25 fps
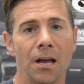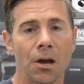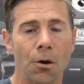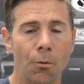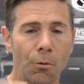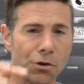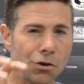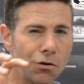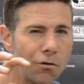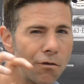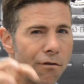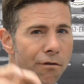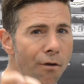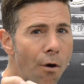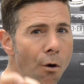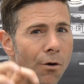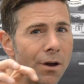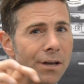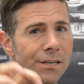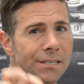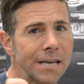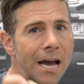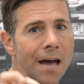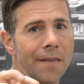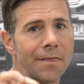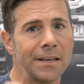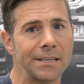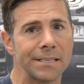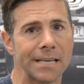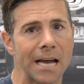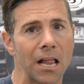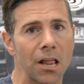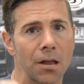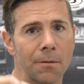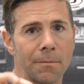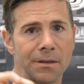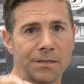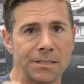When you focus on these
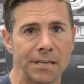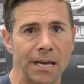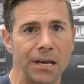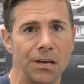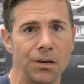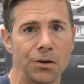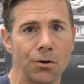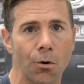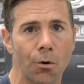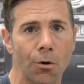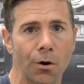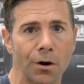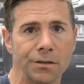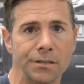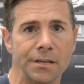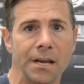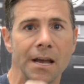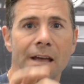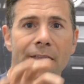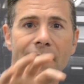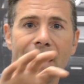elements indoors,